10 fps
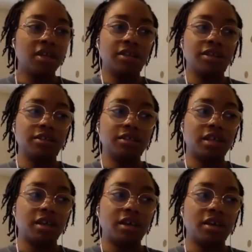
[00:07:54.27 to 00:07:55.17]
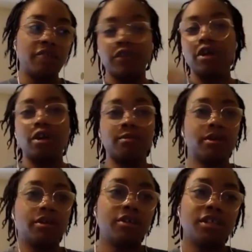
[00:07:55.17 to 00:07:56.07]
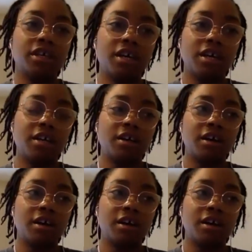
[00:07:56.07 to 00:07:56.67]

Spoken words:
there's a free offer that